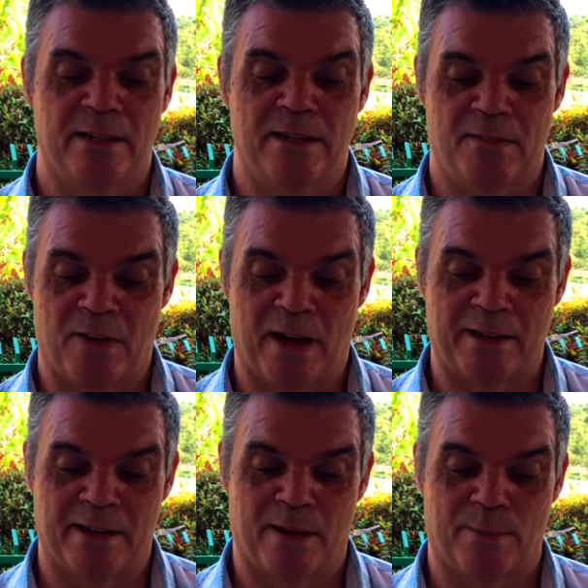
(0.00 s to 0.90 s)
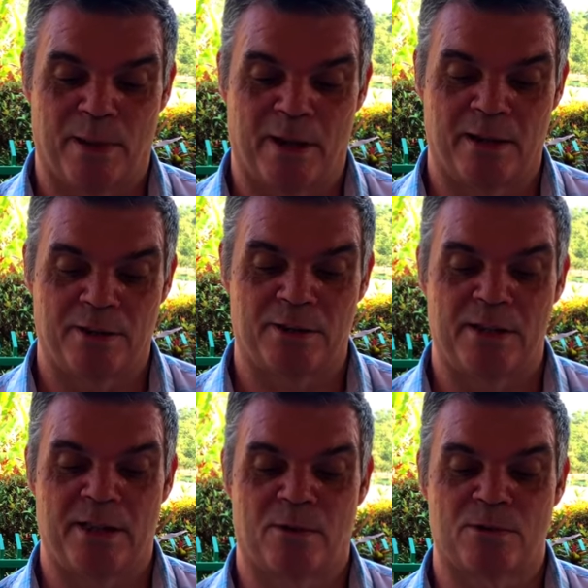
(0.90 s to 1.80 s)
Divide that by
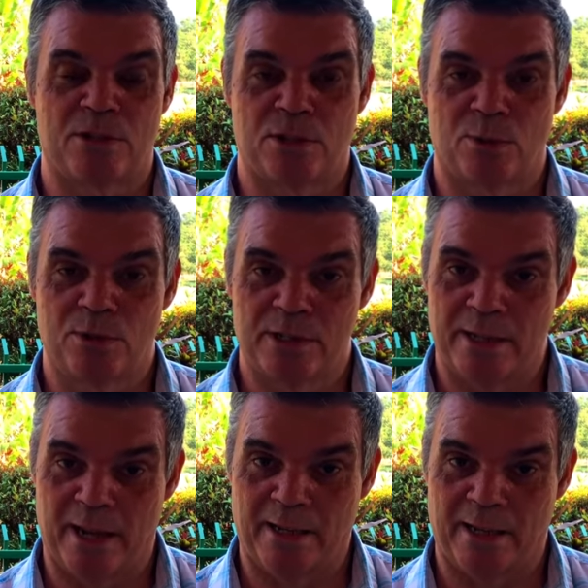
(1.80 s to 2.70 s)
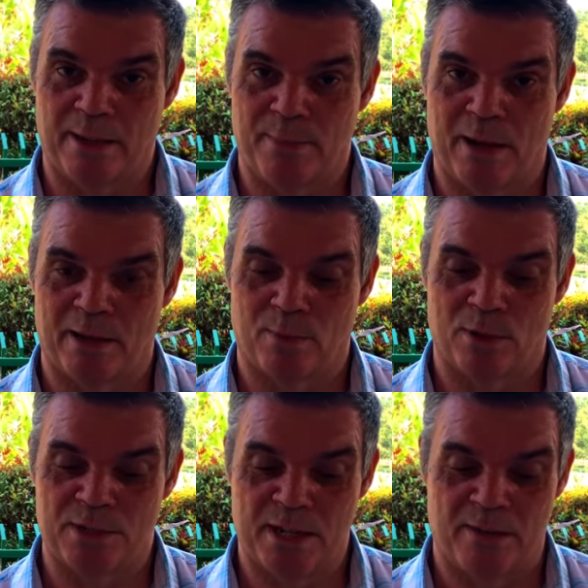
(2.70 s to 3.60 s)
3,288 baht a
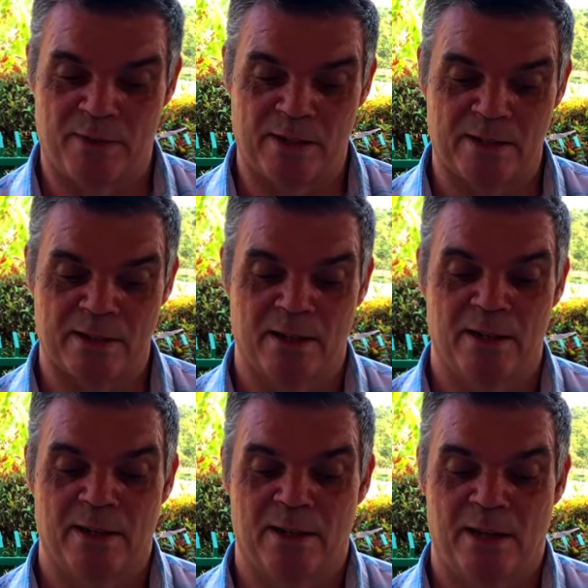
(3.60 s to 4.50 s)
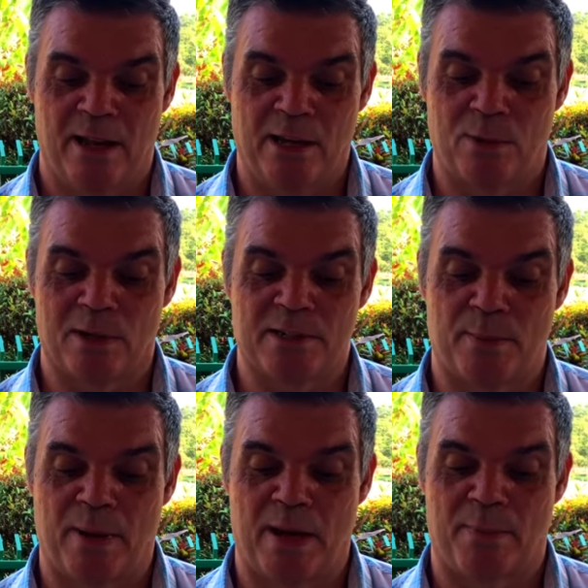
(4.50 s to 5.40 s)
month savings equals the
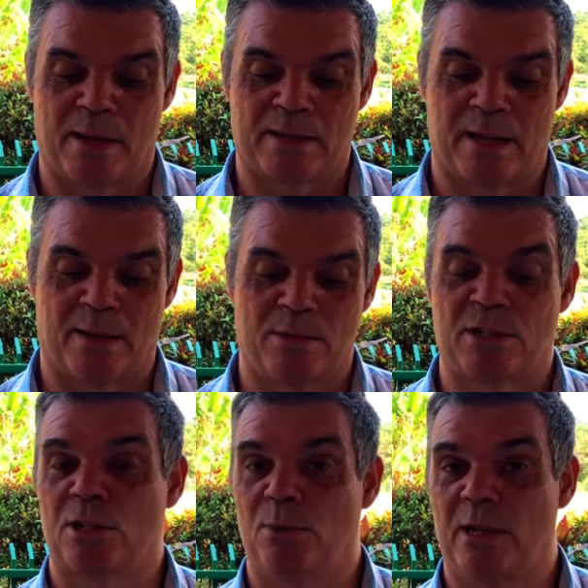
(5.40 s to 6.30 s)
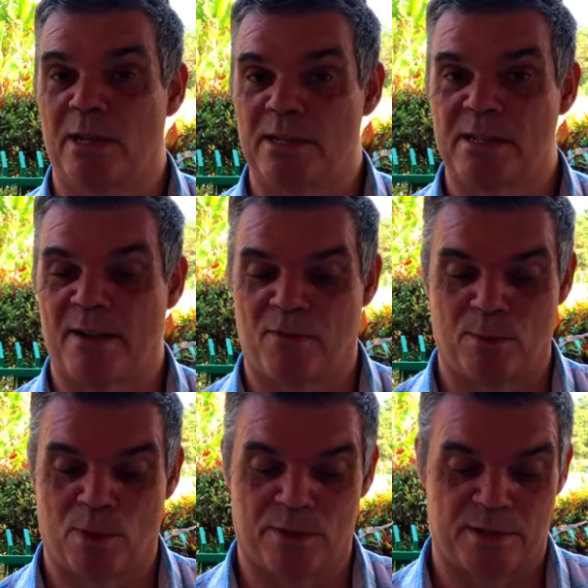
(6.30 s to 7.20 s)
payback time is 2 years, 7
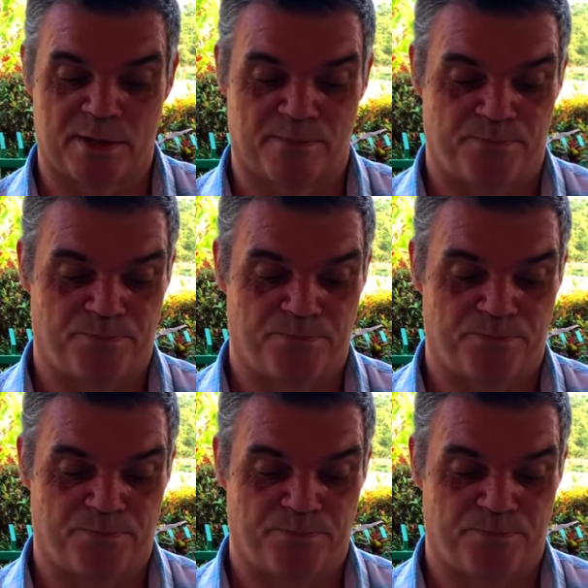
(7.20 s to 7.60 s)
months.